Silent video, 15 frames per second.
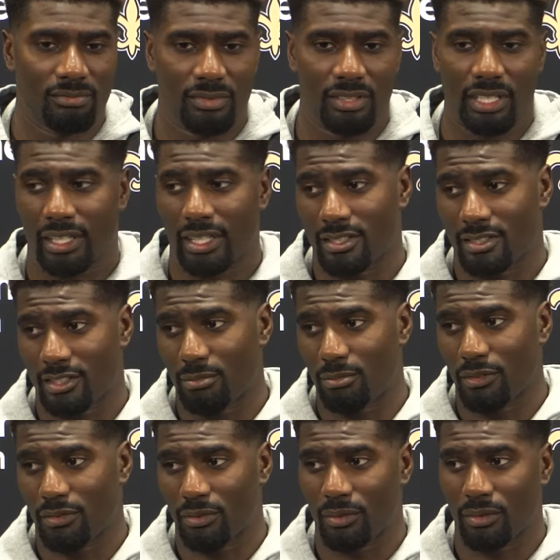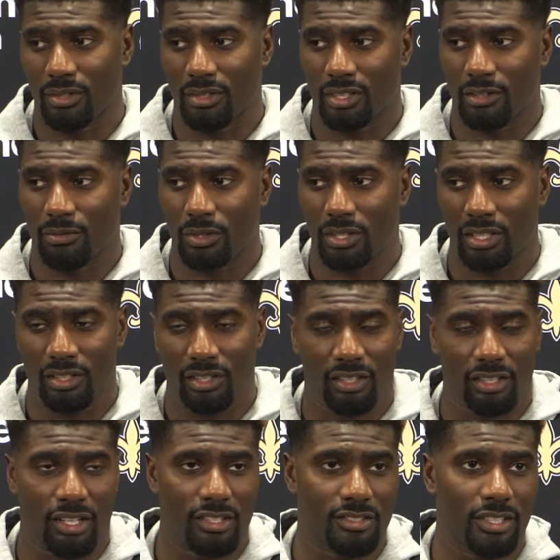like I said before, if we could look
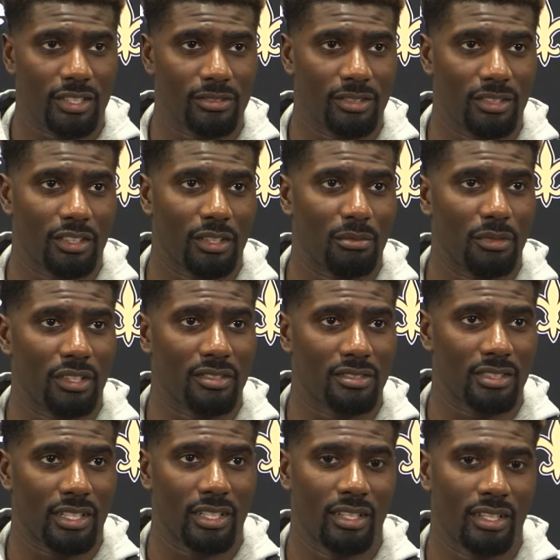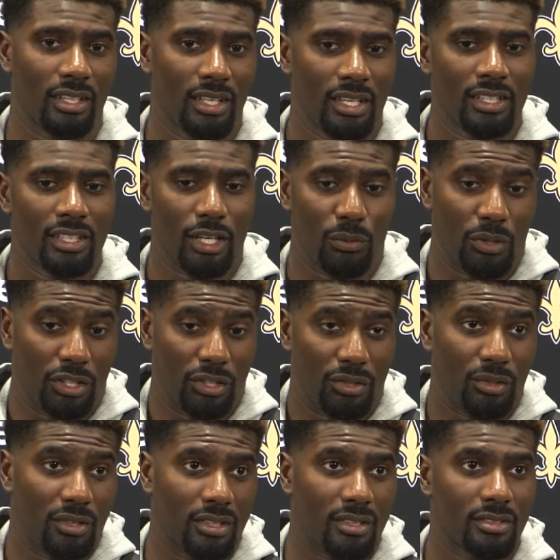at ourselves and look in the mirror and say that we can
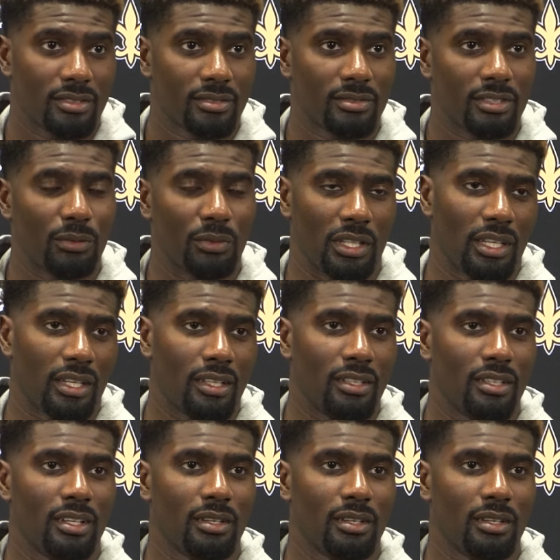do this, then we can.